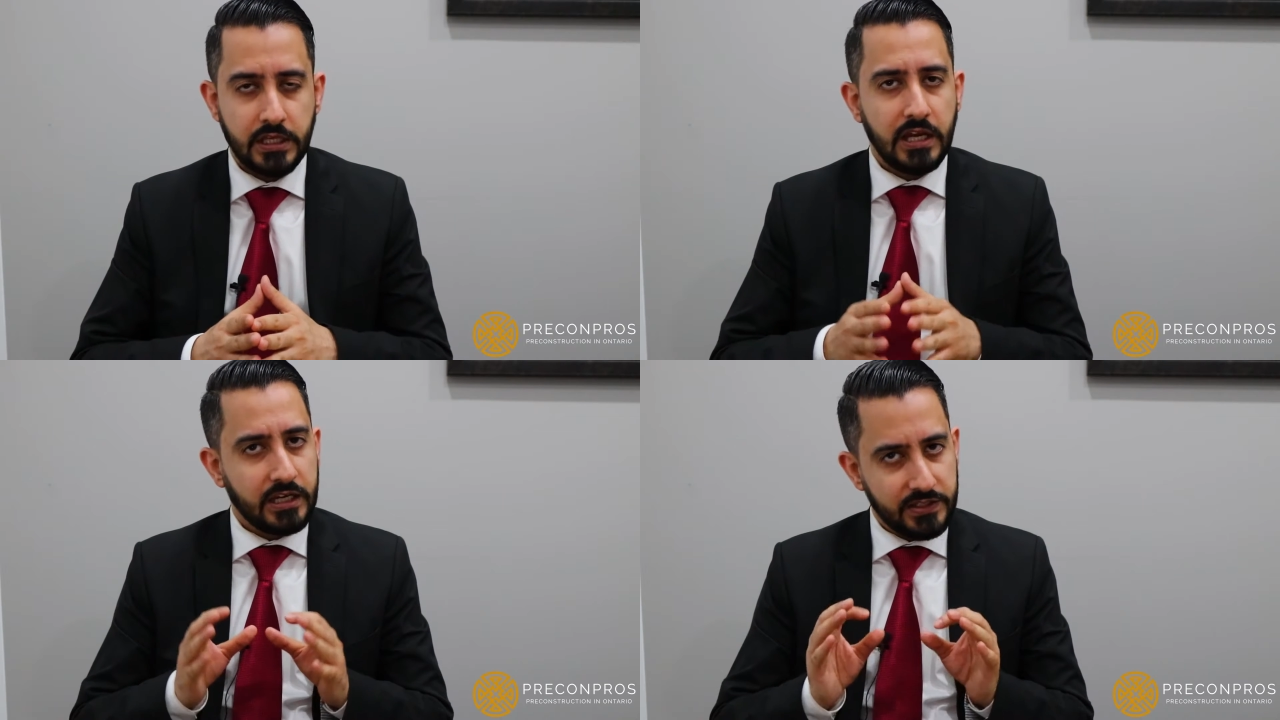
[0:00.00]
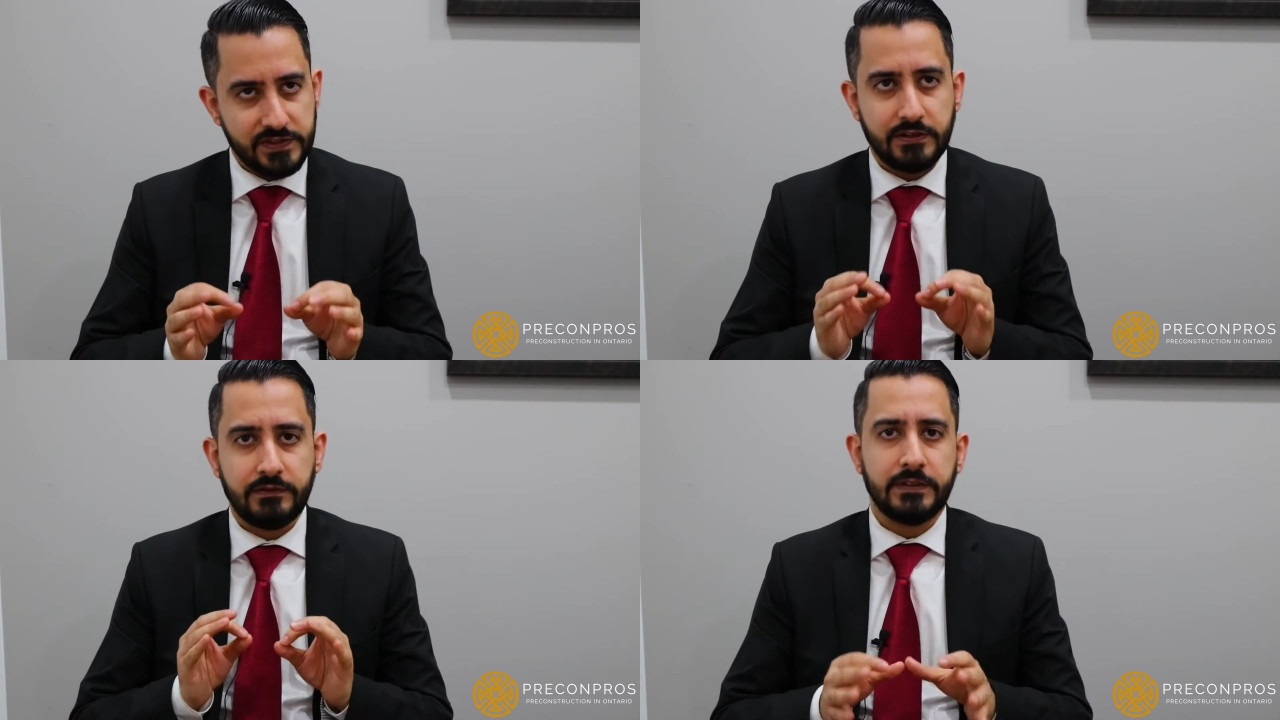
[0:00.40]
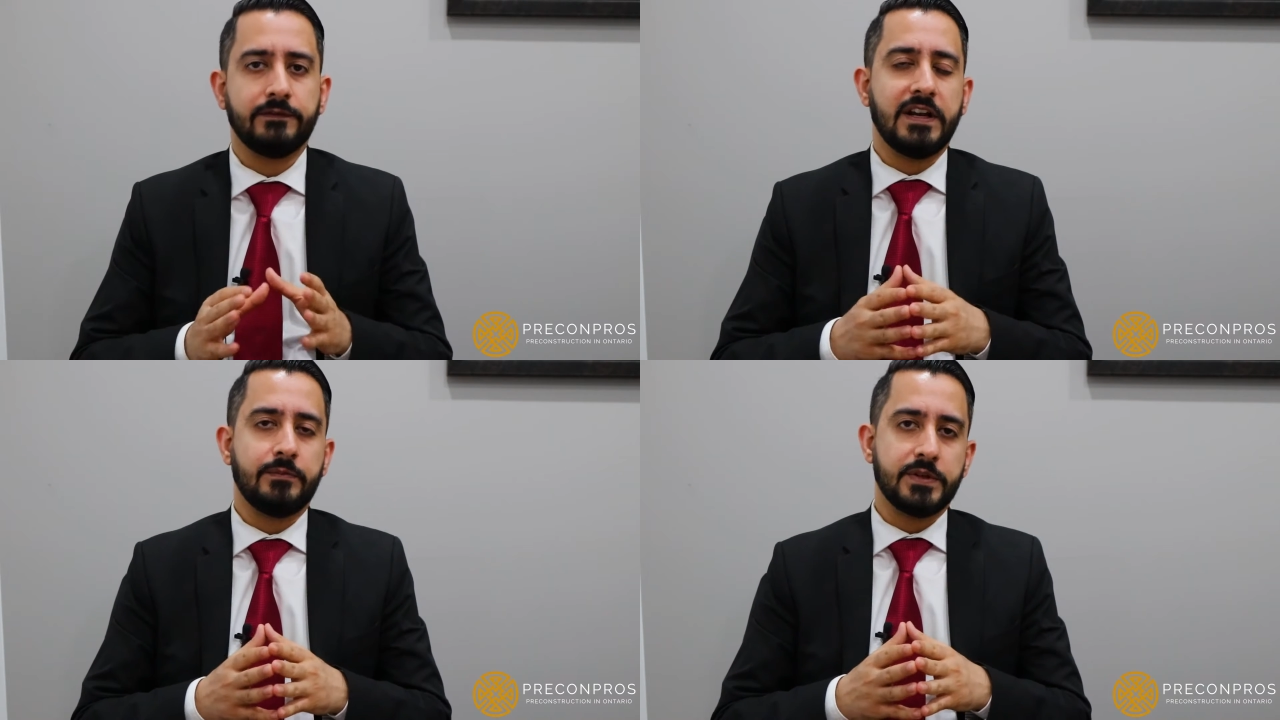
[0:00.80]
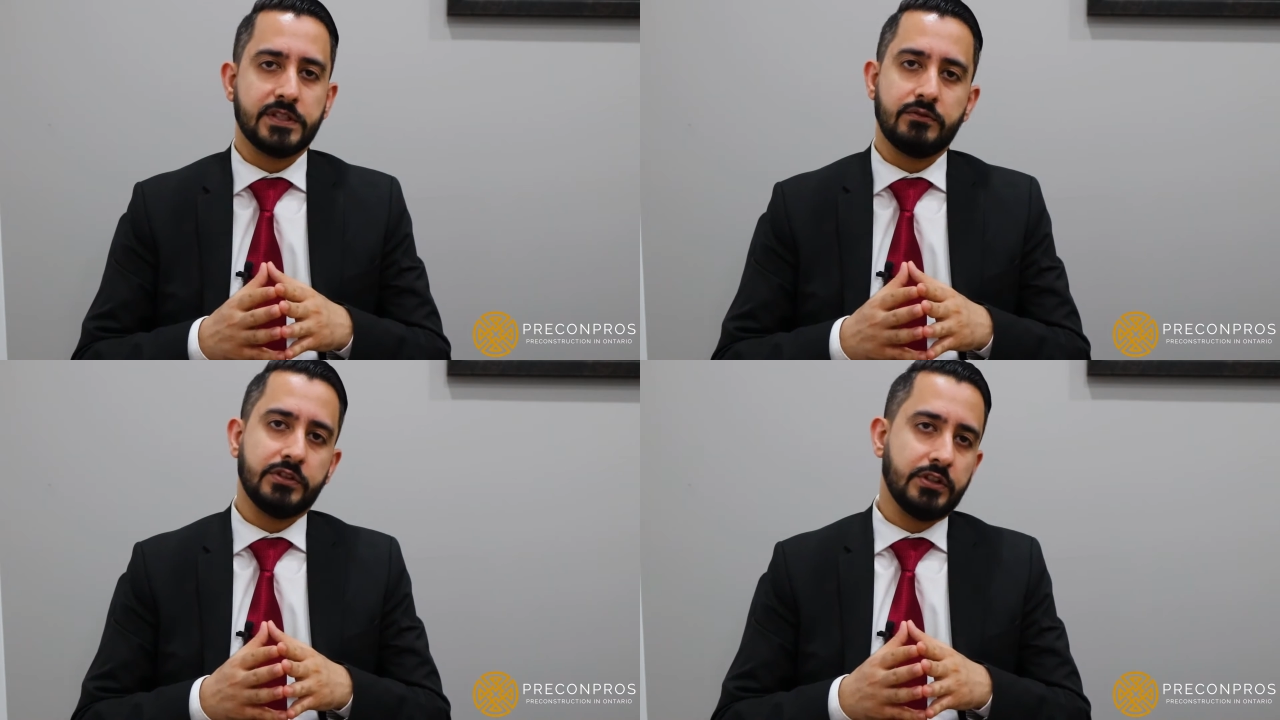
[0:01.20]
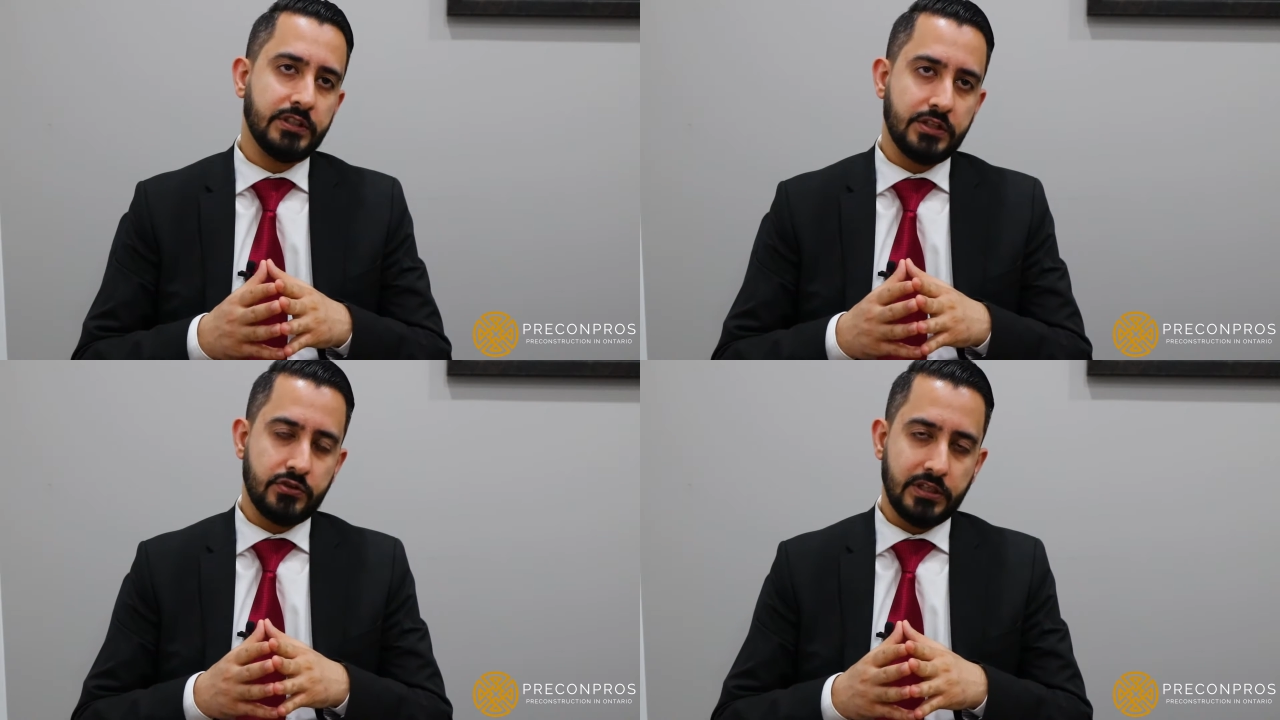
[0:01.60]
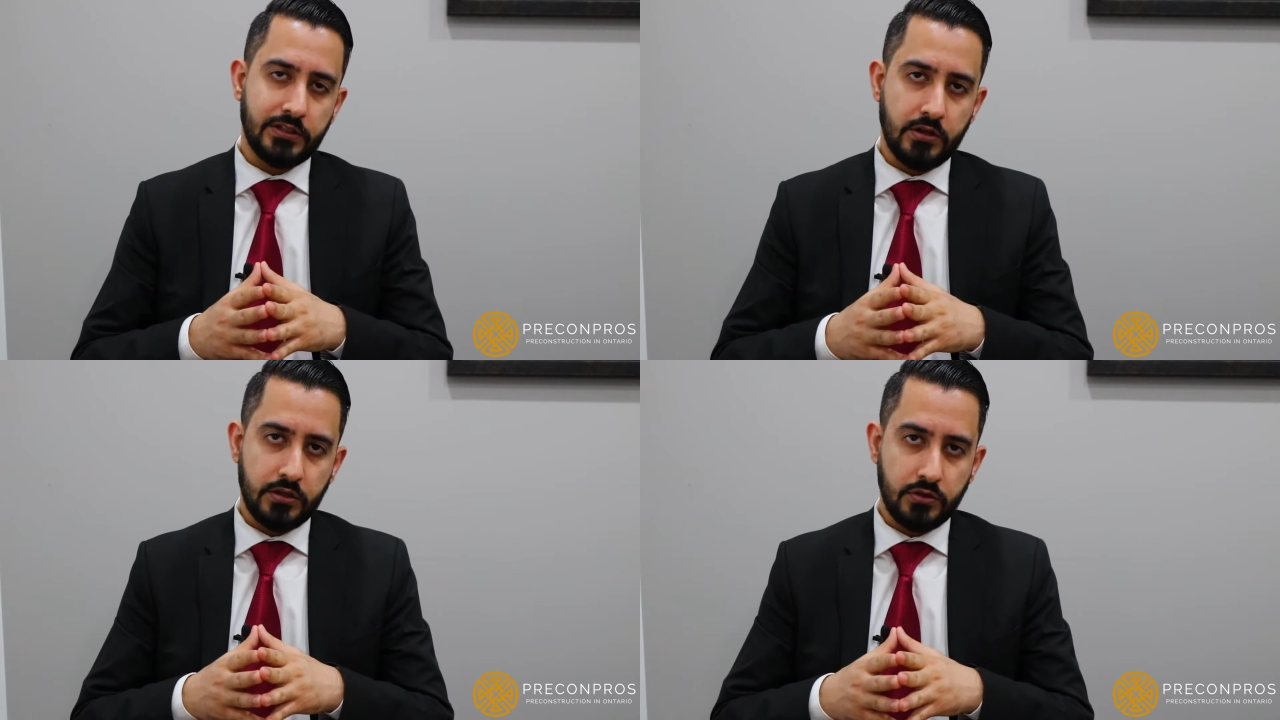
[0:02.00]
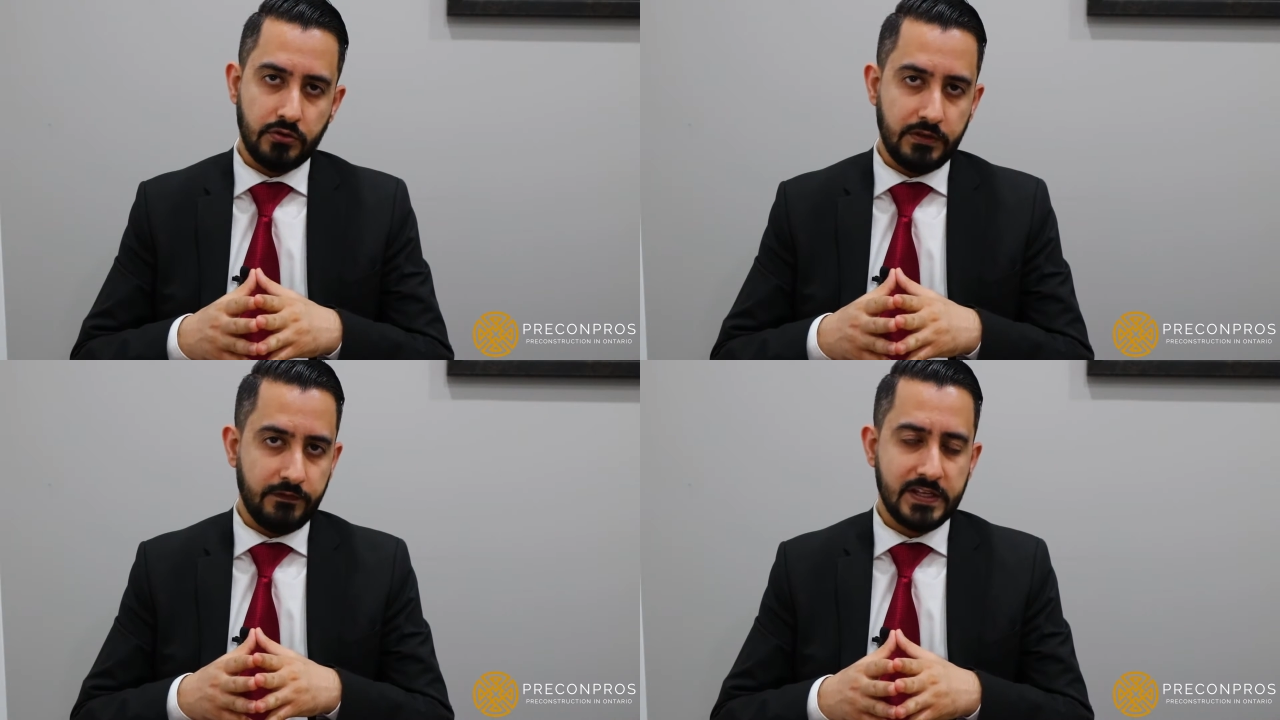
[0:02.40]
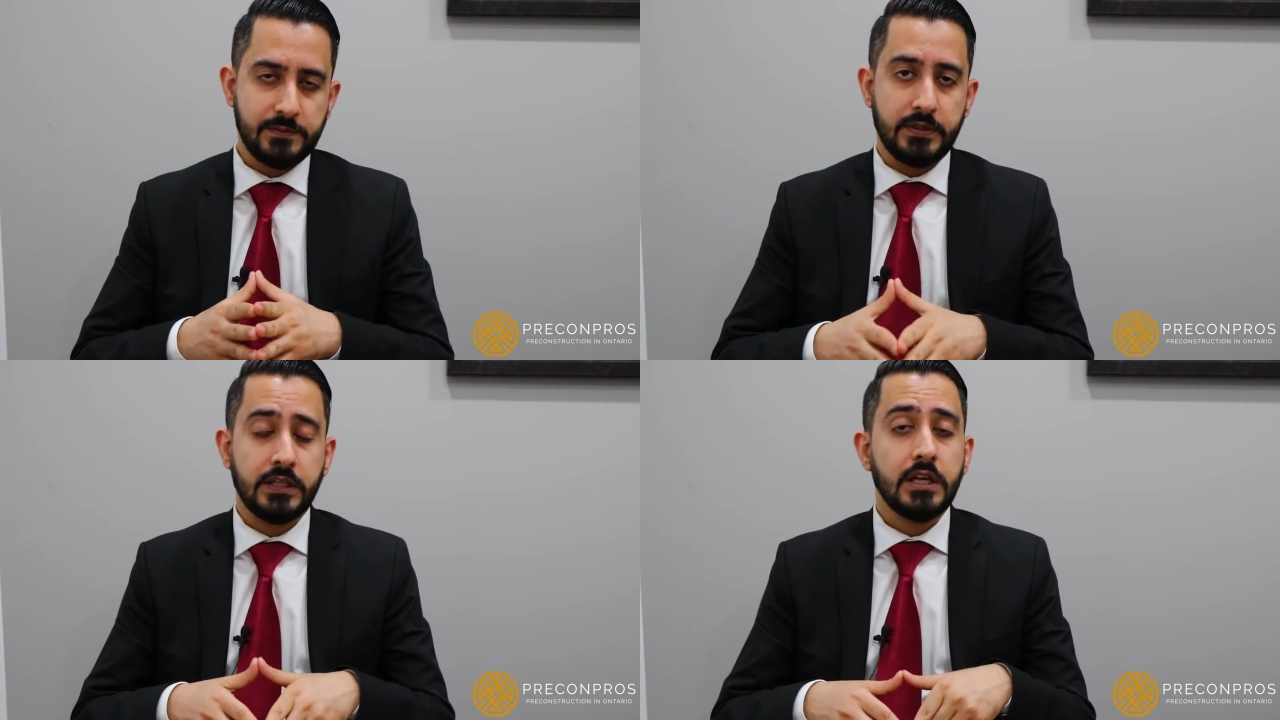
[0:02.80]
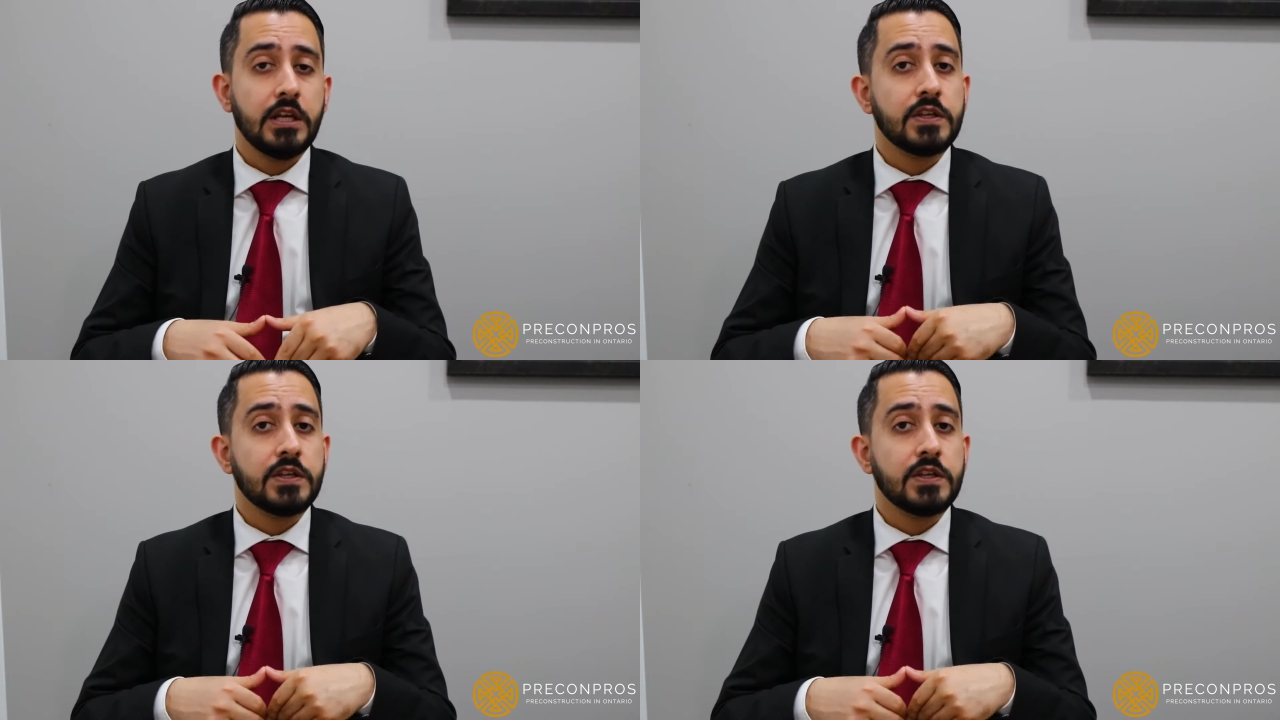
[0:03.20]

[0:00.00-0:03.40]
a conservative 5% return that you get on your investment.